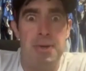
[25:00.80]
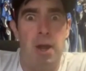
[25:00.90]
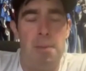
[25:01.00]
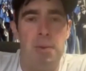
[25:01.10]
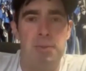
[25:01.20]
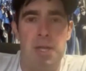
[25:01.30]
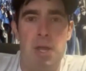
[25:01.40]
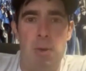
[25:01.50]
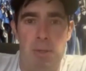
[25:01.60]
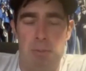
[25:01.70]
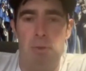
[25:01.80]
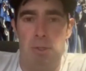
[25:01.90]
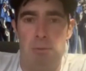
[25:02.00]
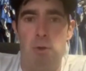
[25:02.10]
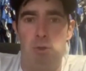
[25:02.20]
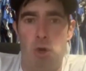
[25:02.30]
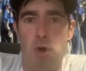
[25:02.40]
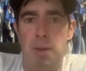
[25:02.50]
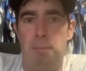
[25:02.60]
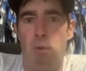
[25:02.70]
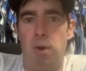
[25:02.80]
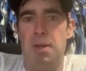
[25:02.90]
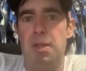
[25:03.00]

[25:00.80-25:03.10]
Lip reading: I mean, was a real turning point.